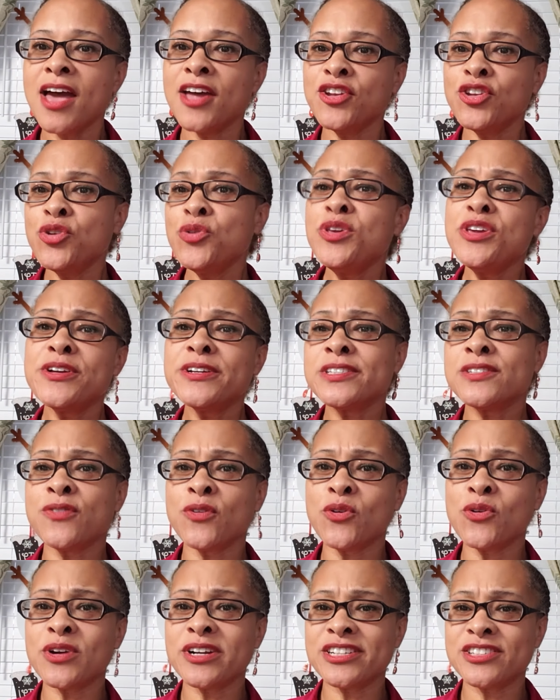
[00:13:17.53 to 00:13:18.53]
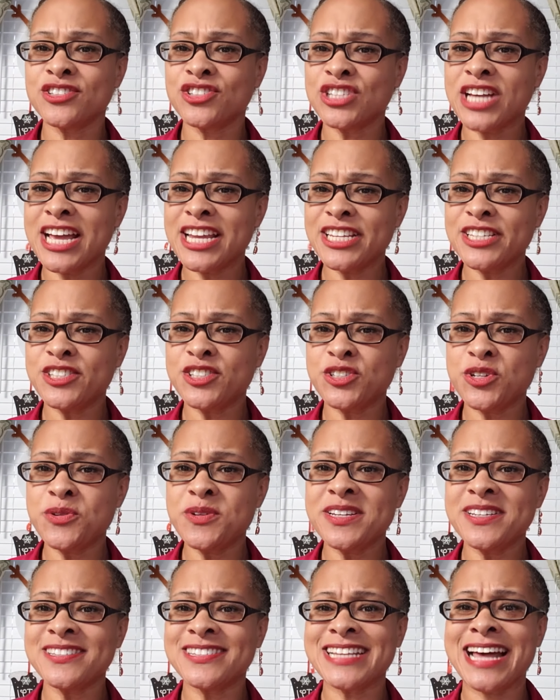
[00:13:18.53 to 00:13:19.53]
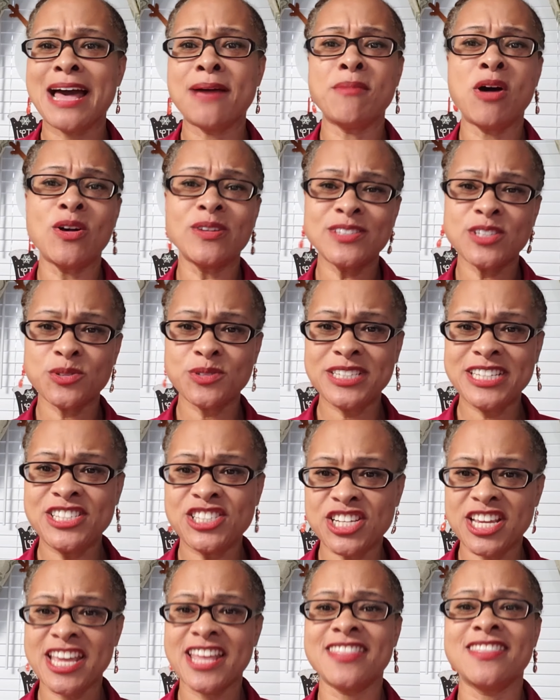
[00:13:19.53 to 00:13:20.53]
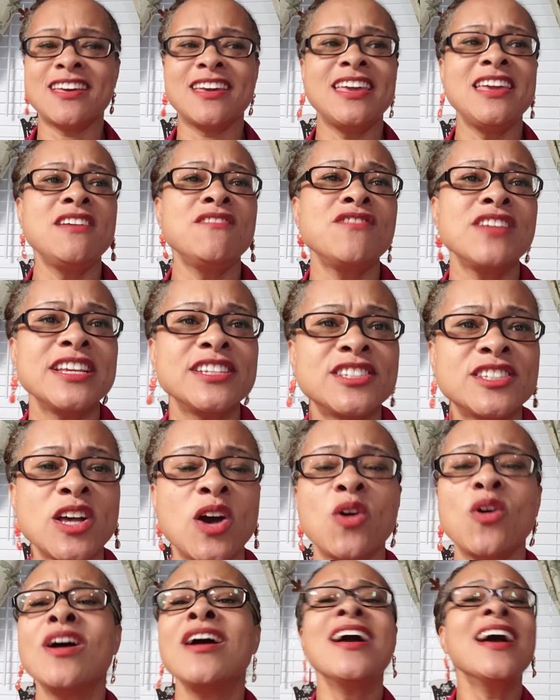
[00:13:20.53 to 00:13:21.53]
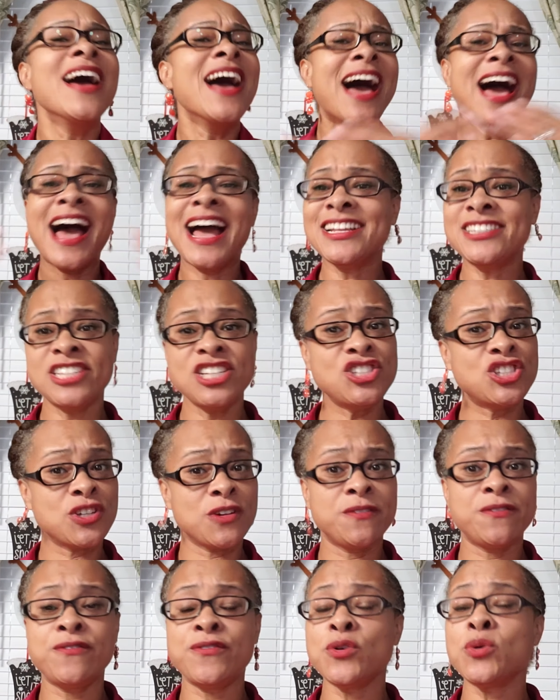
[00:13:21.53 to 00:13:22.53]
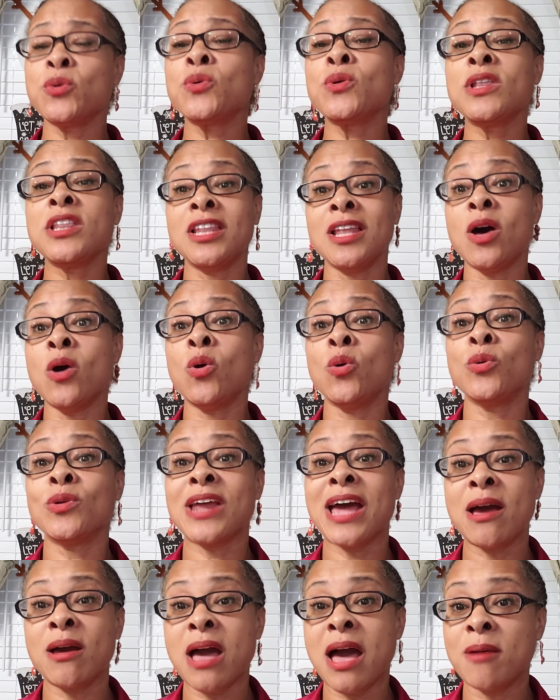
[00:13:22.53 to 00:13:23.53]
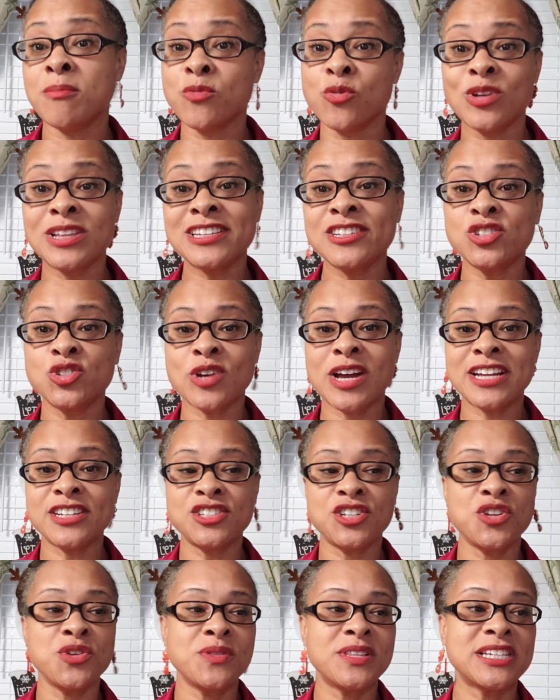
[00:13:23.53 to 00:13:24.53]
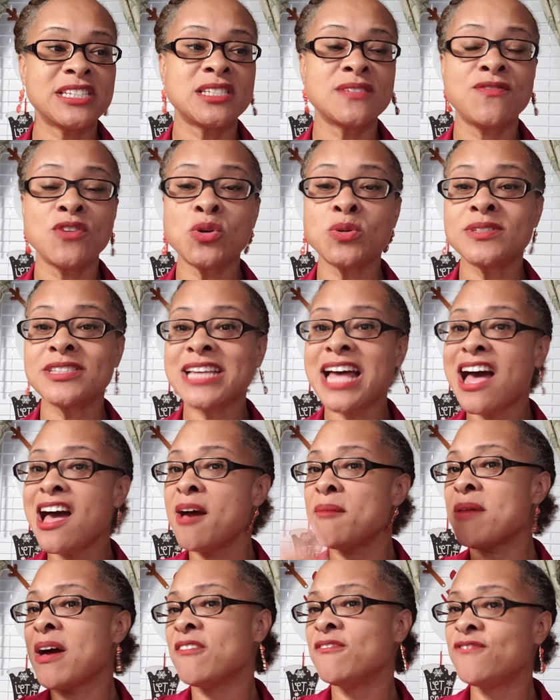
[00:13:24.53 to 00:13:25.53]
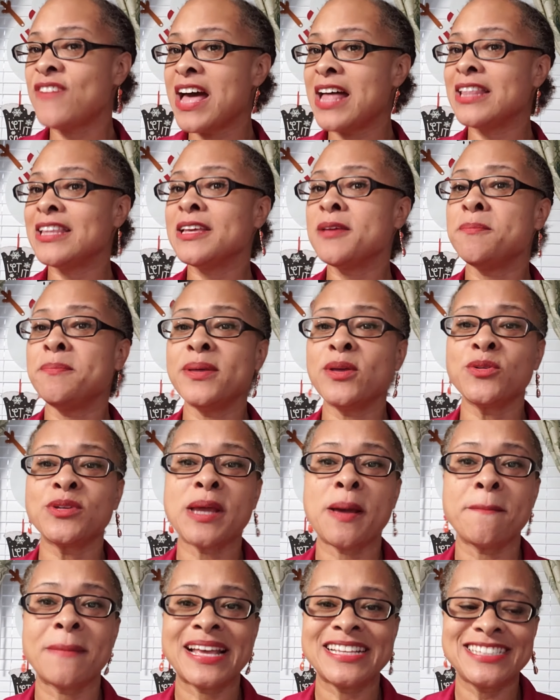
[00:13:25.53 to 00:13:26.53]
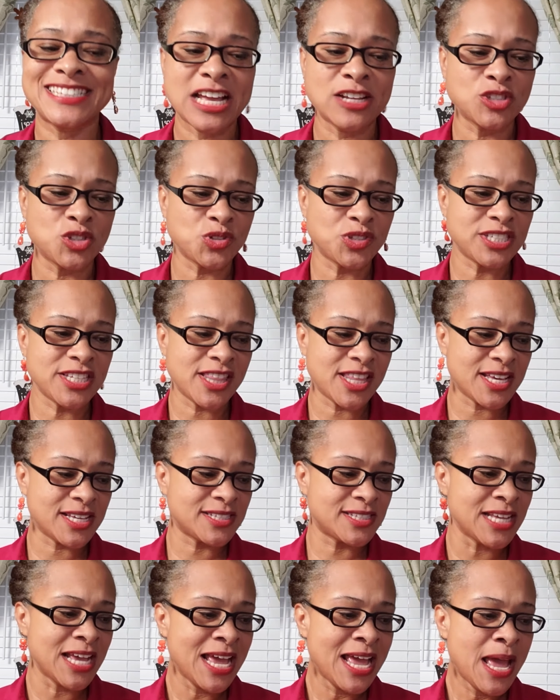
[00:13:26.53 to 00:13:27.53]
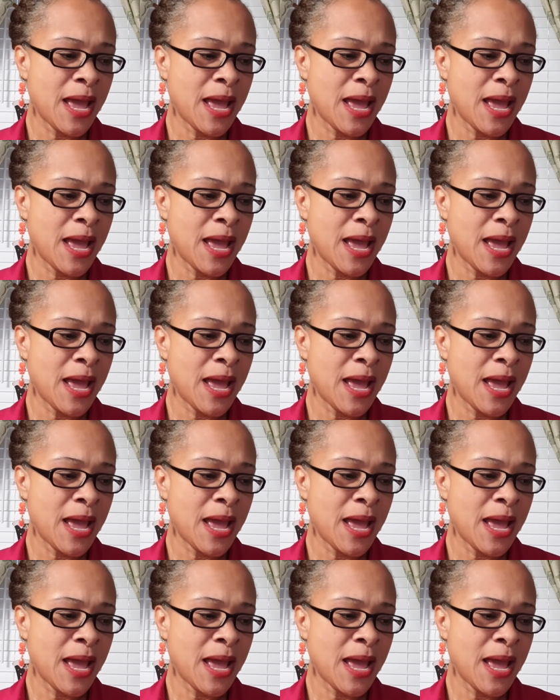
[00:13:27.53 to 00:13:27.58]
New Year's for Chinese students. I'm also teaching in the evening, so I teach a full load. I'm really trying to do this full time. I finally built up my schedule to this.